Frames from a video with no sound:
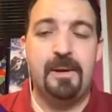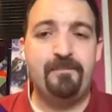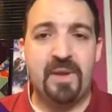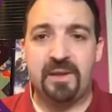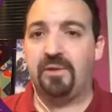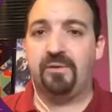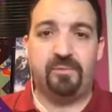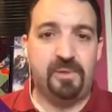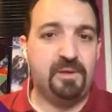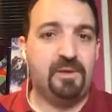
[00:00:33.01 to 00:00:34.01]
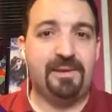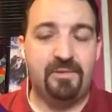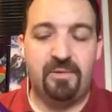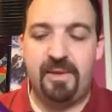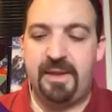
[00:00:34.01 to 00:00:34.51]
in Latin
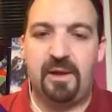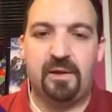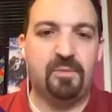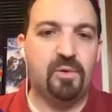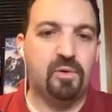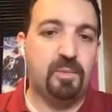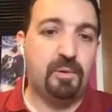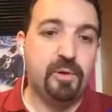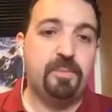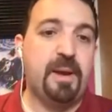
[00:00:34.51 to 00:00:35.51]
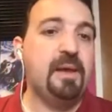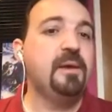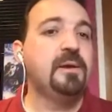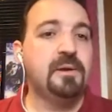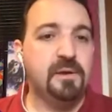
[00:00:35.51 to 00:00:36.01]
America, United States, Europe.